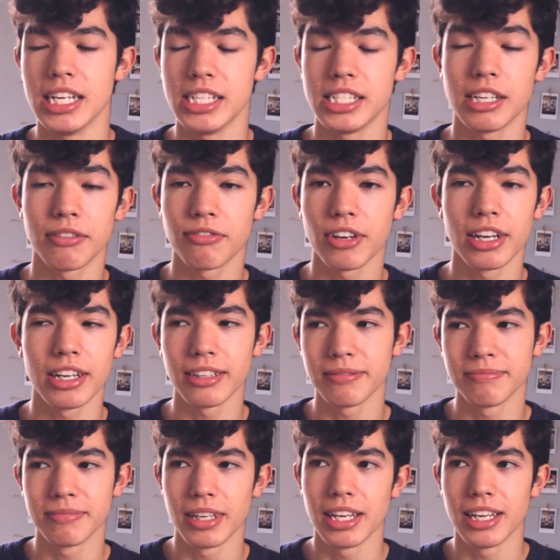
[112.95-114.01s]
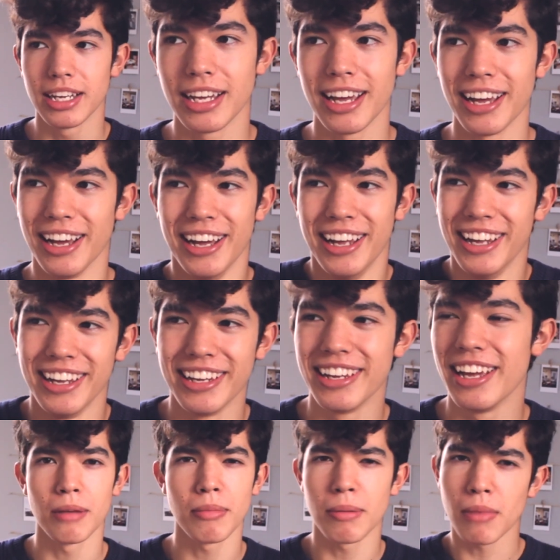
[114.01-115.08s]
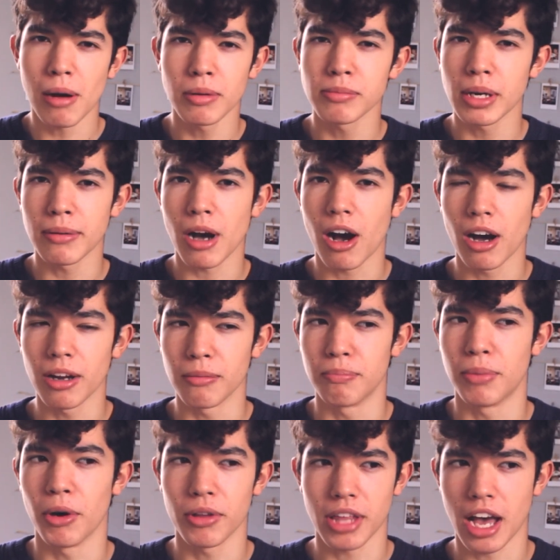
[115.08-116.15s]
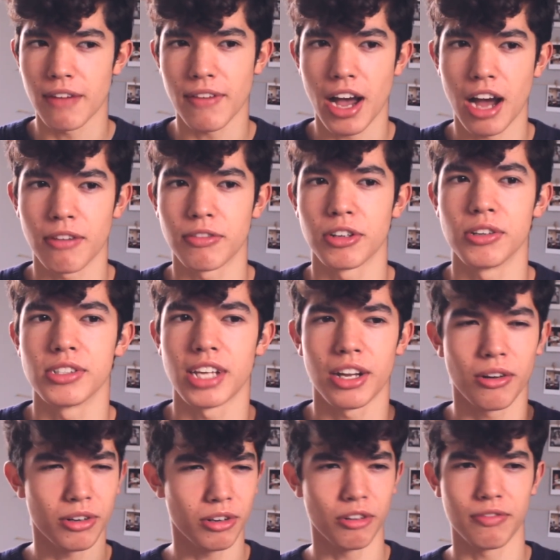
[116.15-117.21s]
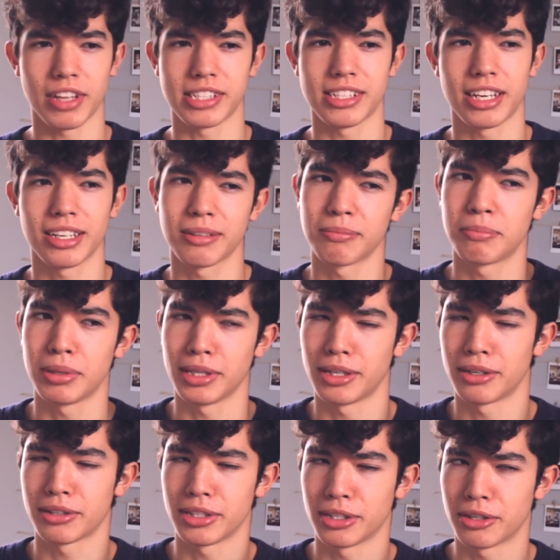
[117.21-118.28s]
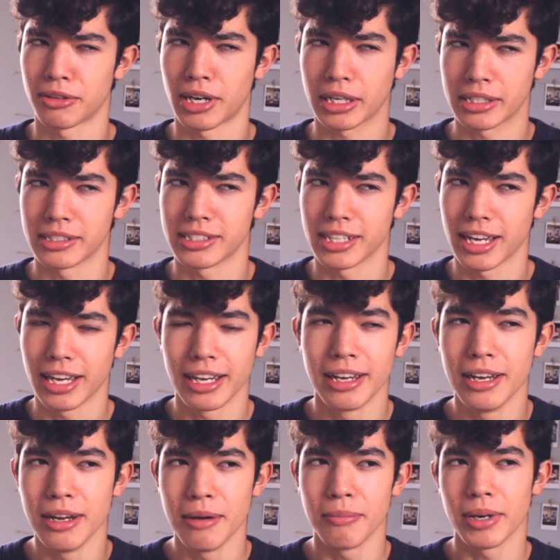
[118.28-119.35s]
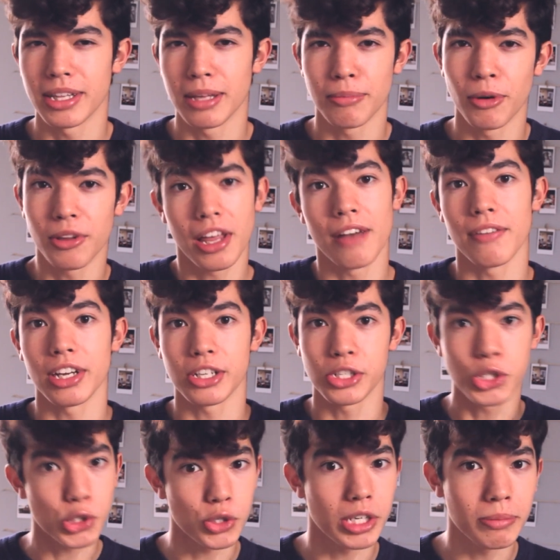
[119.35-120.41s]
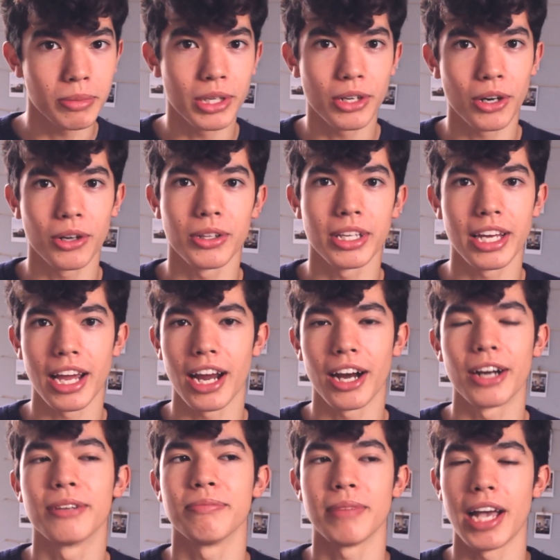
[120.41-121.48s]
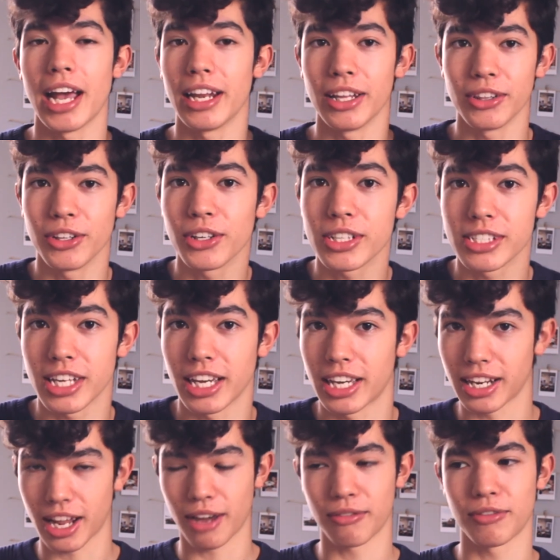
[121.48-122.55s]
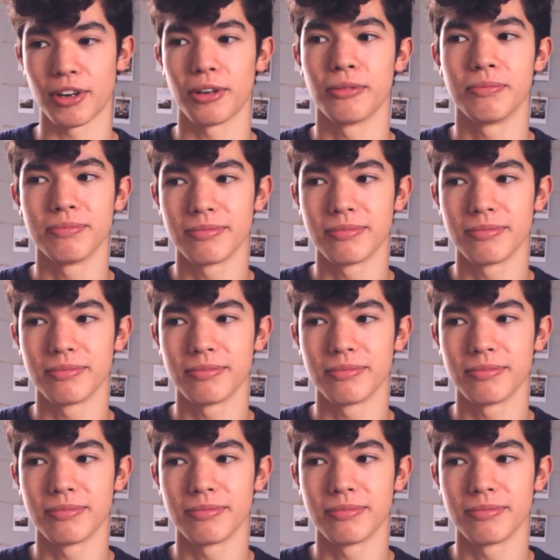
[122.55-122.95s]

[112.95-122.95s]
different. And my mom and my aunt both have afros. I don't know if that's like politically correct to say, but they both have extremely curly hair and it looks like an afro.